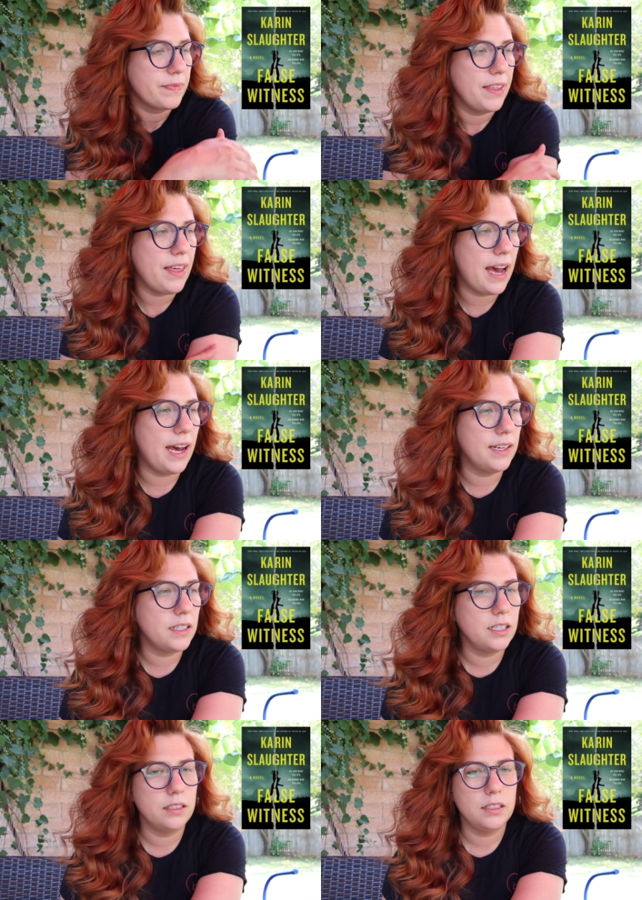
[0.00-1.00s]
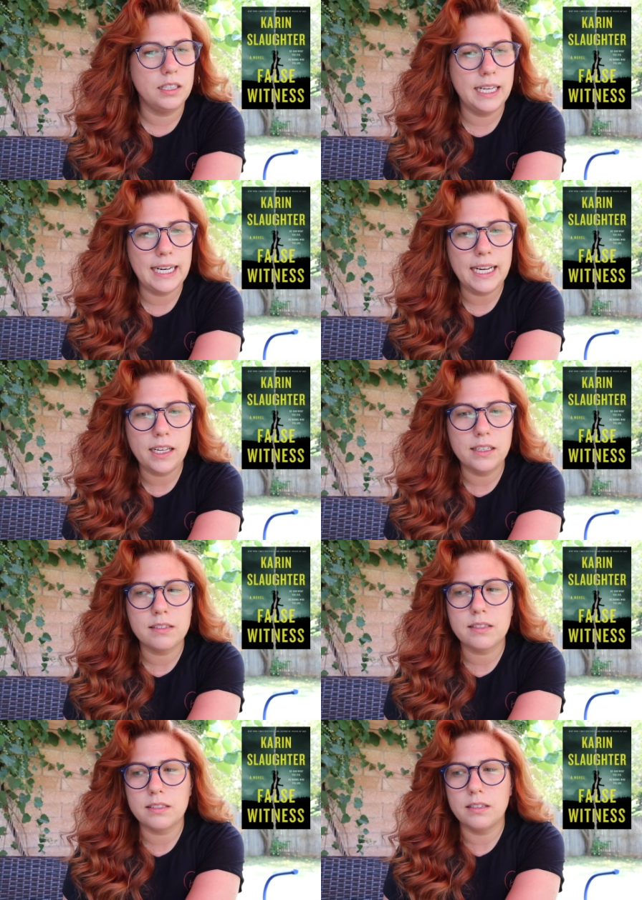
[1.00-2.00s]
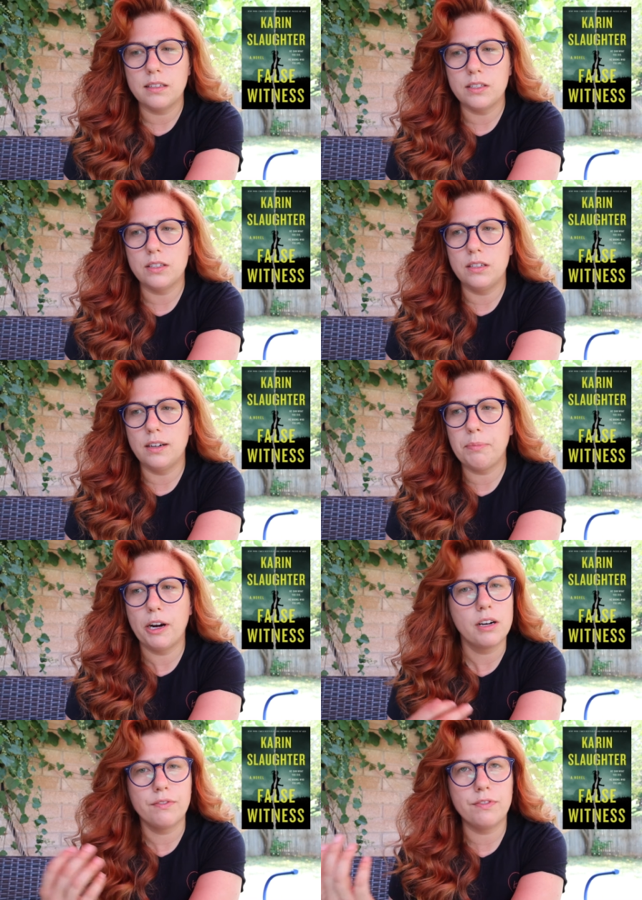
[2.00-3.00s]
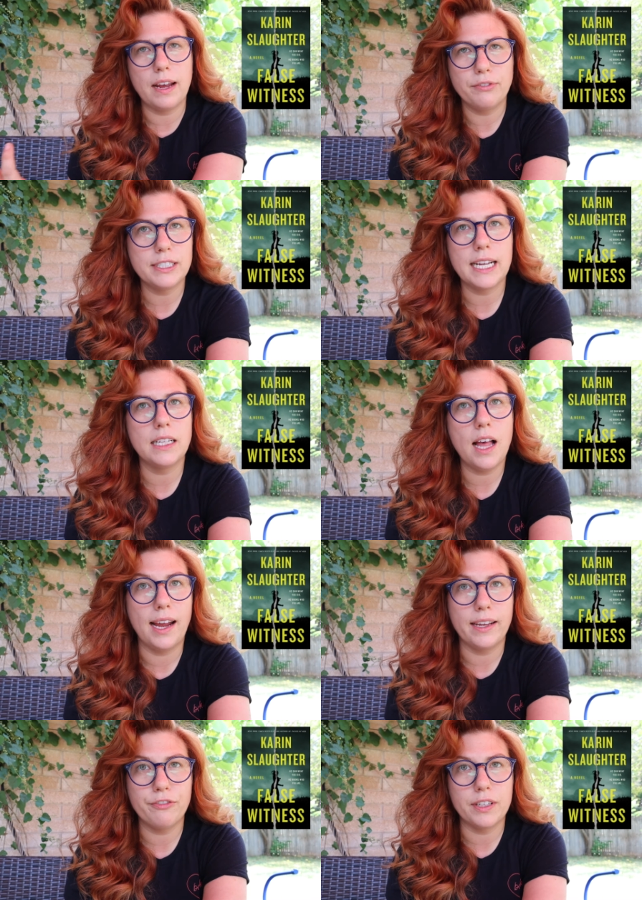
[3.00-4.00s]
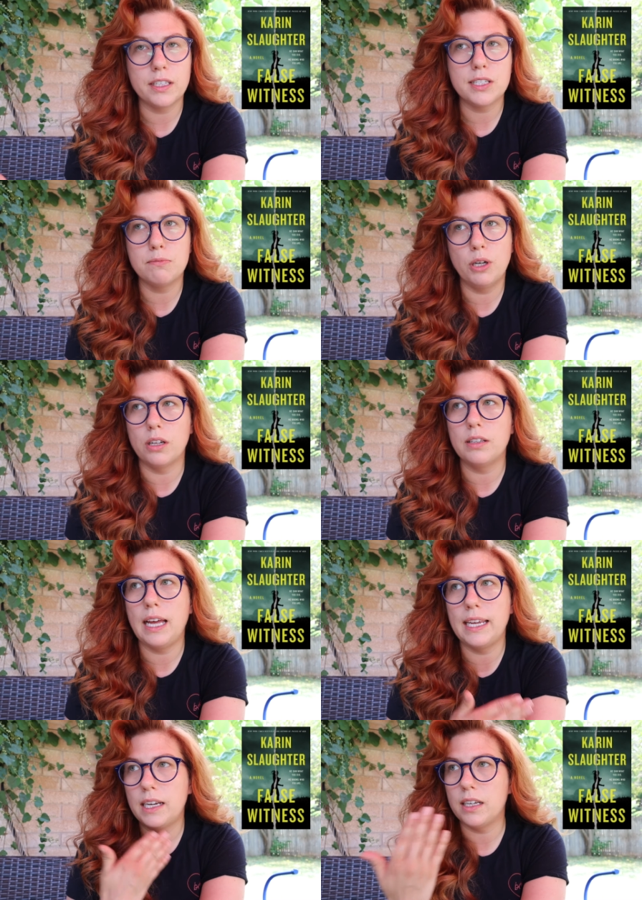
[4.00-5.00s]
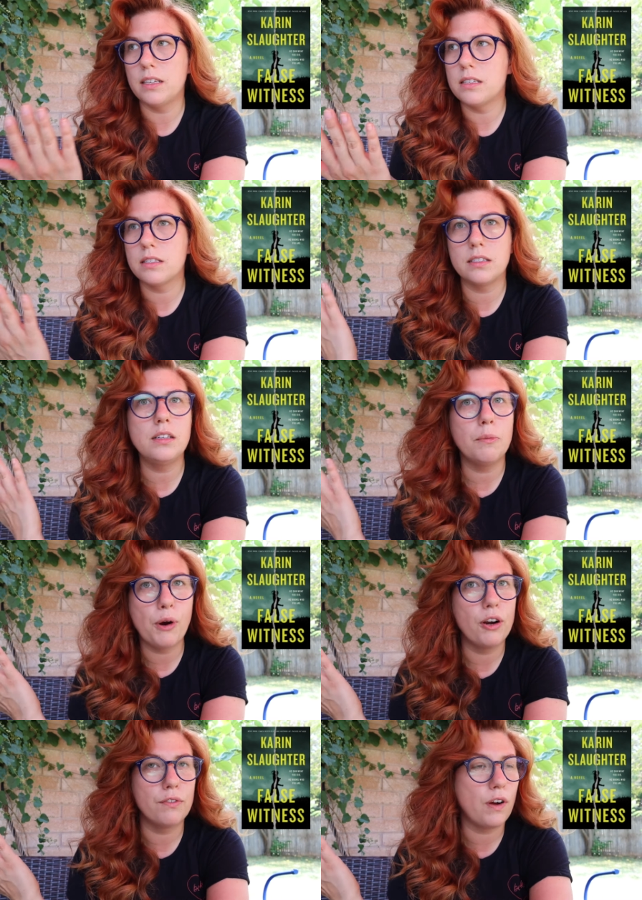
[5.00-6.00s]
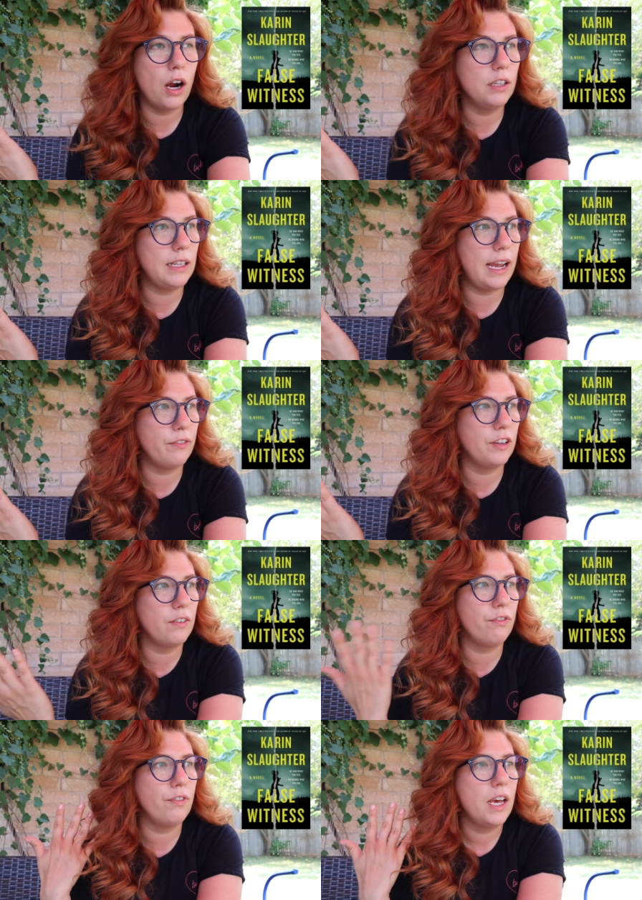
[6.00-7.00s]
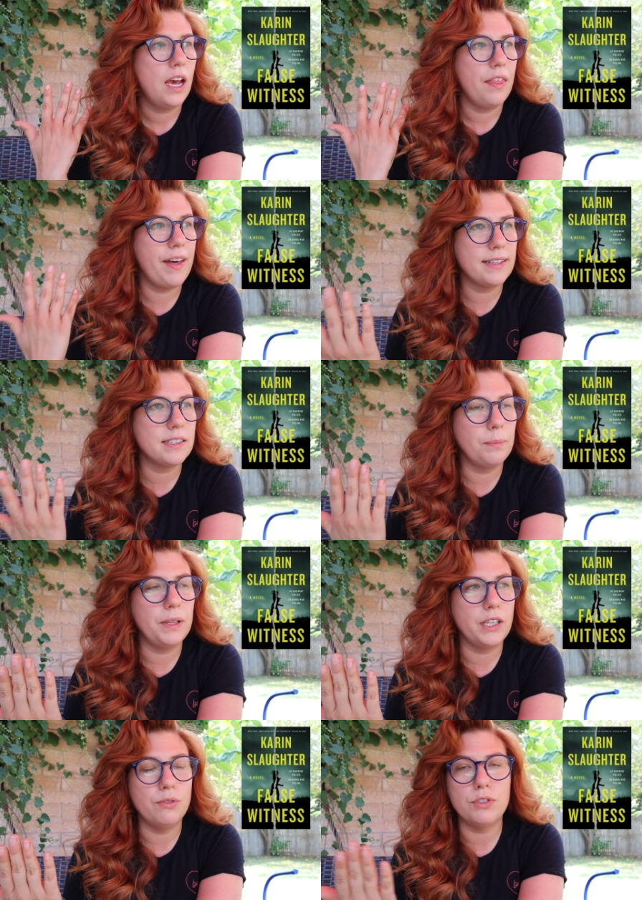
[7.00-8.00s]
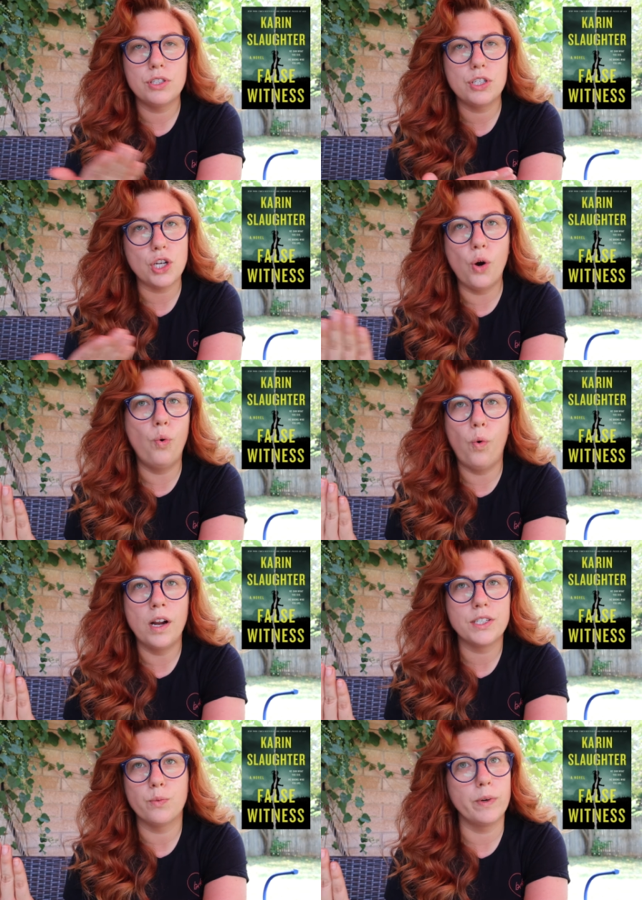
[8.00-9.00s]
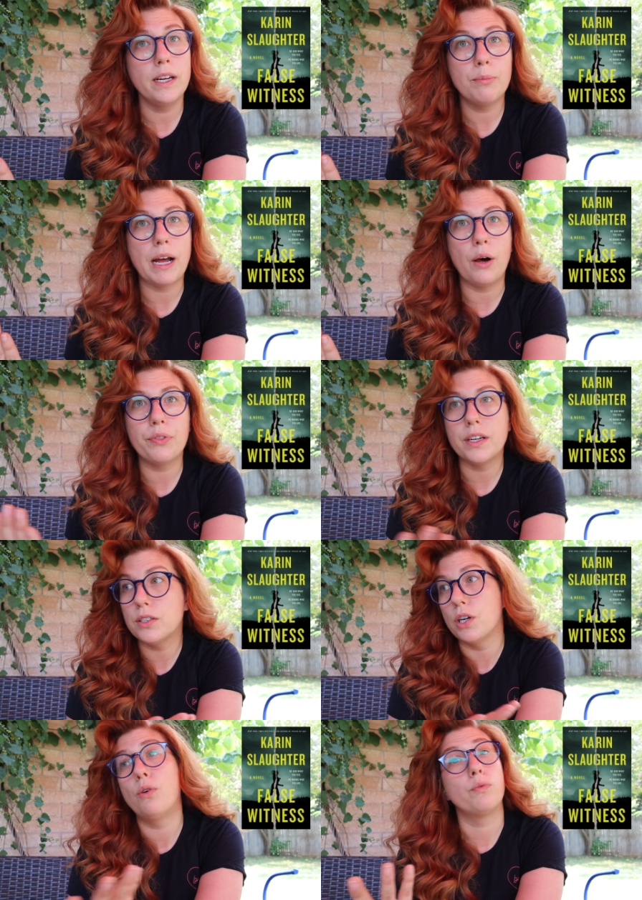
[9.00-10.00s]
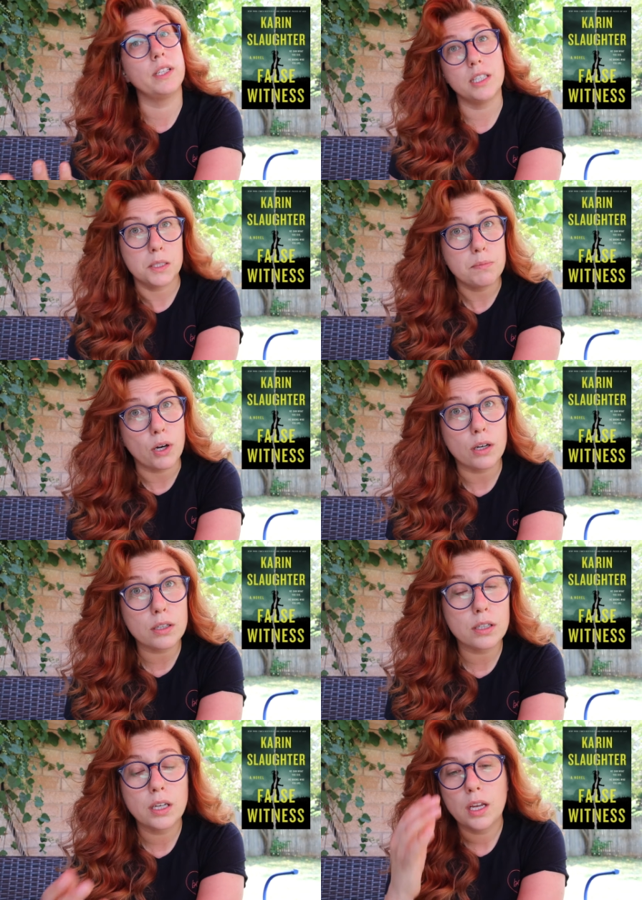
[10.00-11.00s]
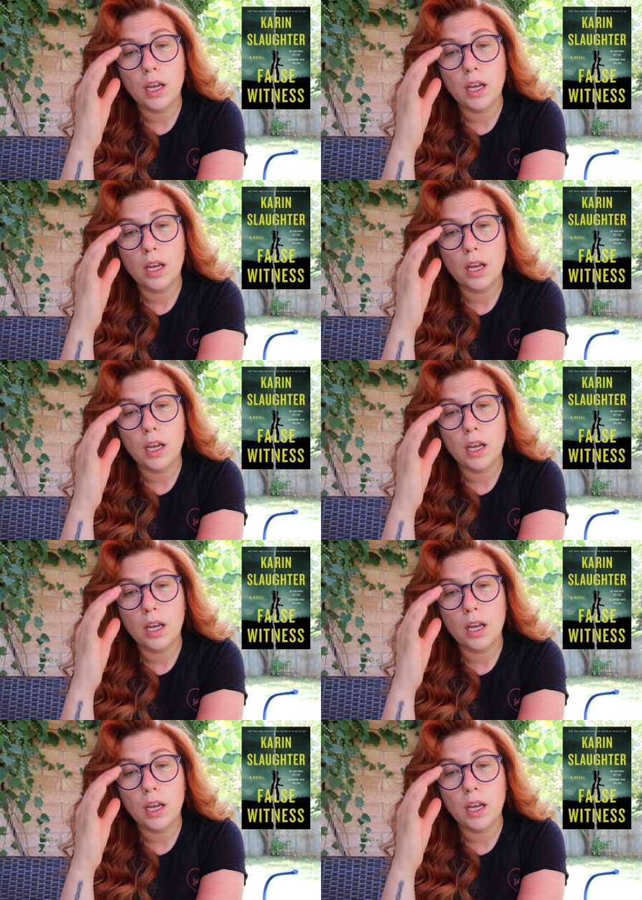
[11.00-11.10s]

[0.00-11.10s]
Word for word: that it is a part of everyday life in this book, like it is a part of our life. And if that's something you just don't want to read about, then don't read this book.